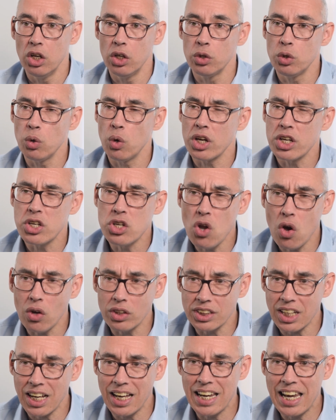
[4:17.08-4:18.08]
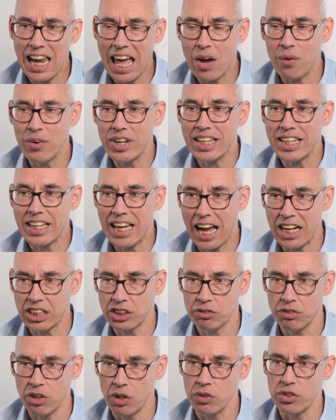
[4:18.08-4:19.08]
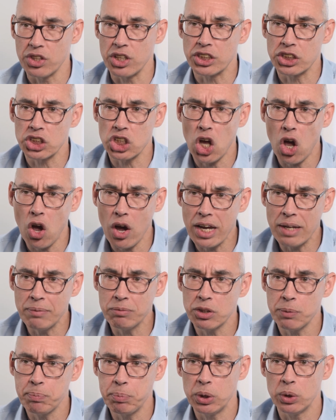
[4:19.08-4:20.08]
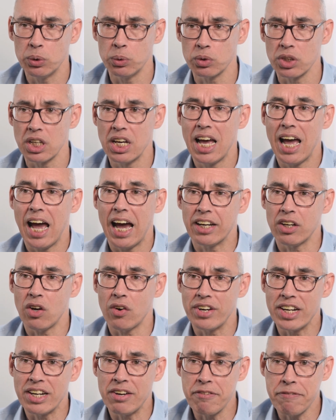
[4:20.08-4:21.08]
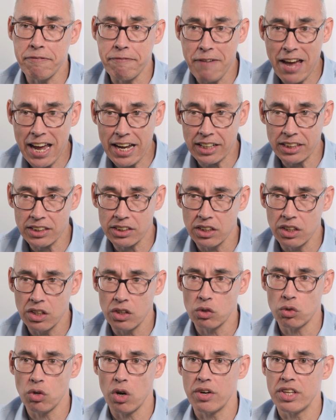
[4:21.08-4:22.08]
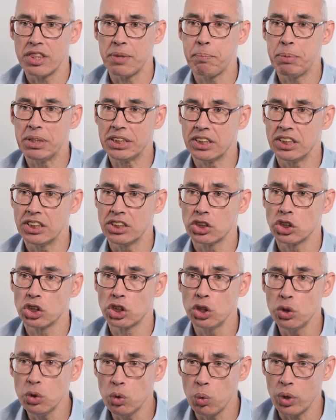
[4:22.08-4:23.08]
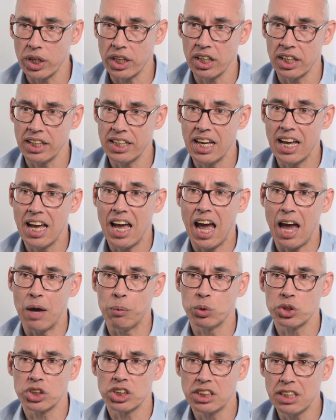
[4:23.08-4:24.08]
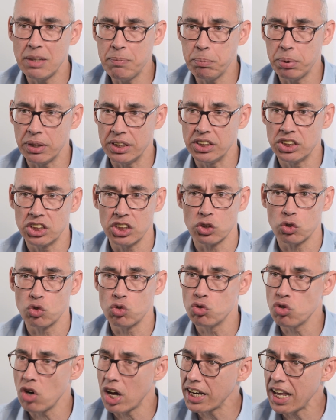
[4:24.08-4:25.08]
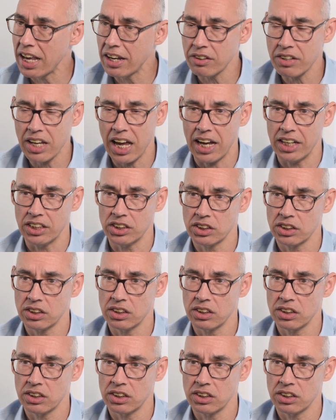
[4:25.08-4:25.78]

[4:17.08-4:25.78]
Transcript: You are not allowing cash flow the time to build and are in effect growing the business too quickly and will simply just run out of cash.